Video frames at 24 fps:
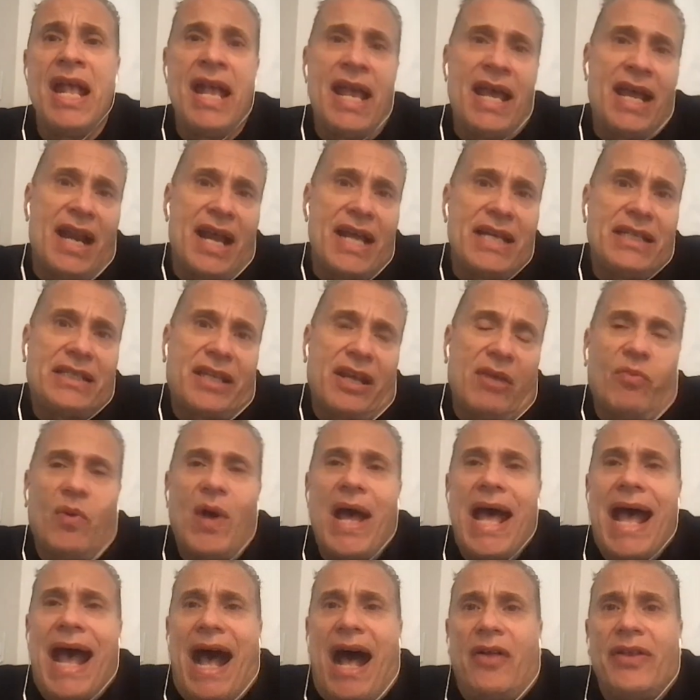And I said,
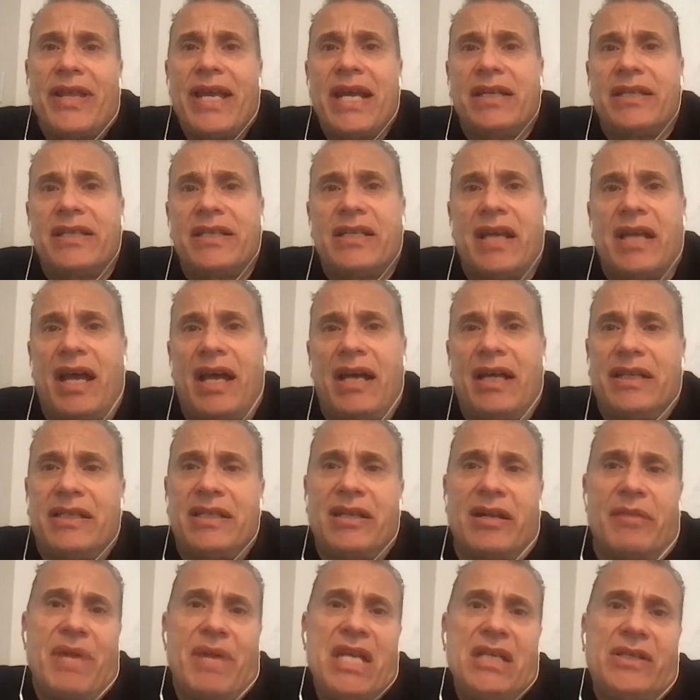wow, it's
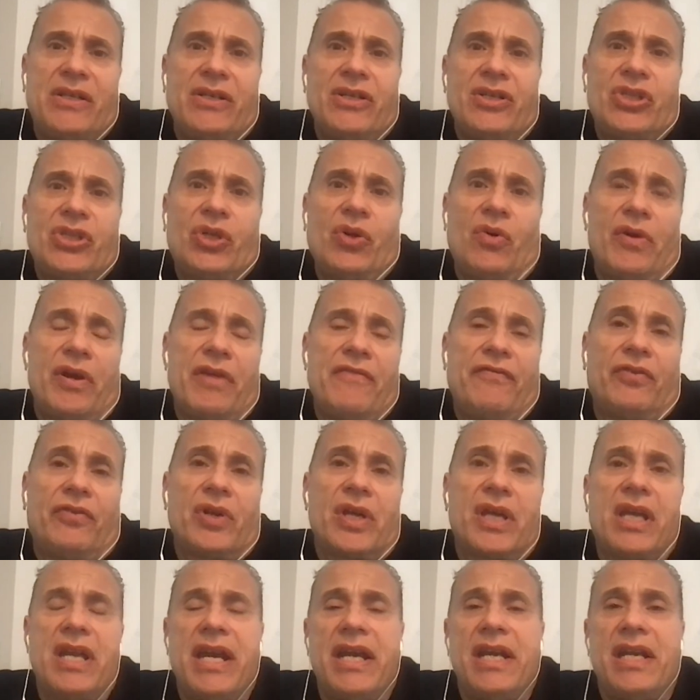an amazing story for a
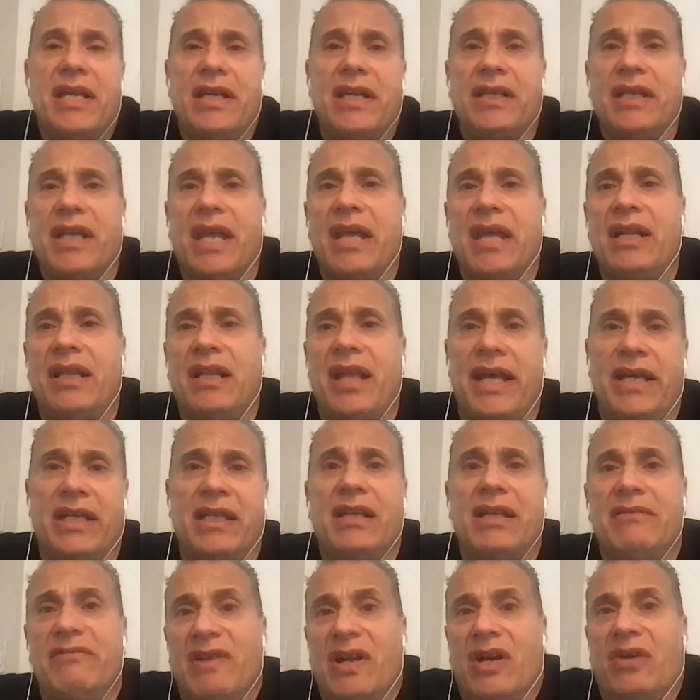Canadian kid, like,
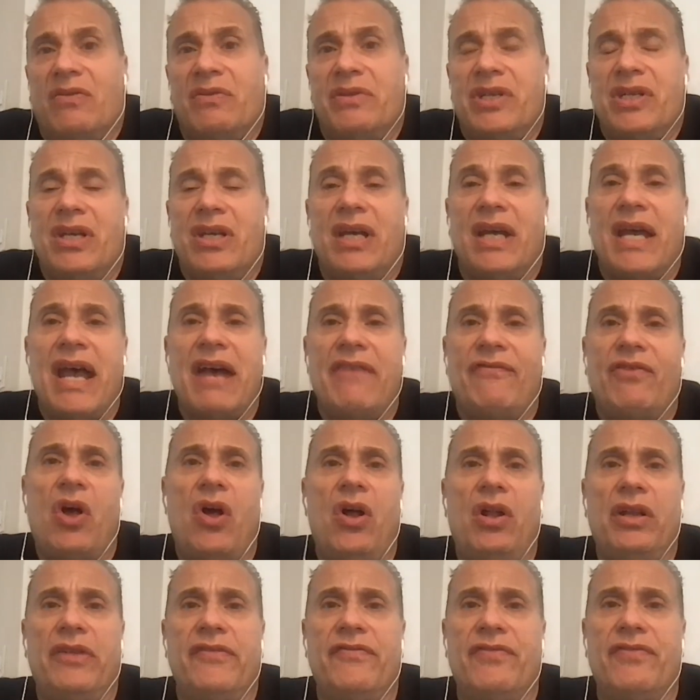to have
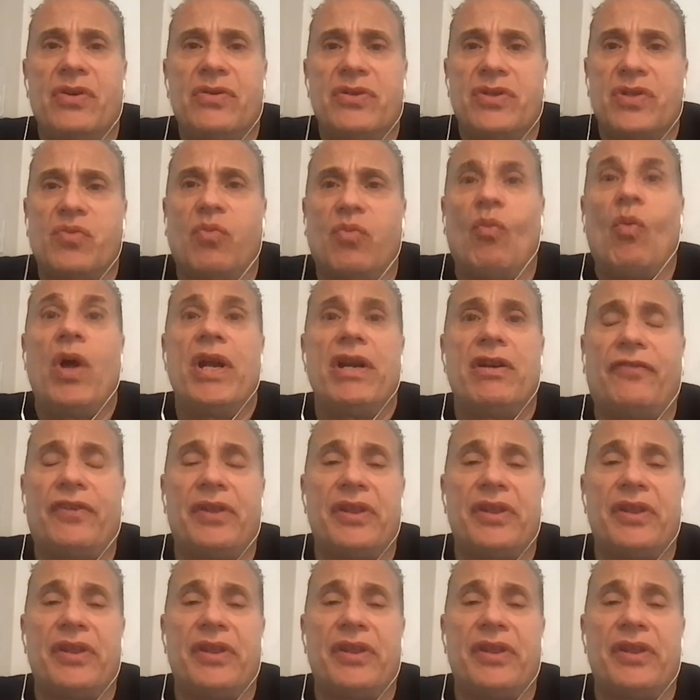all of those wonderful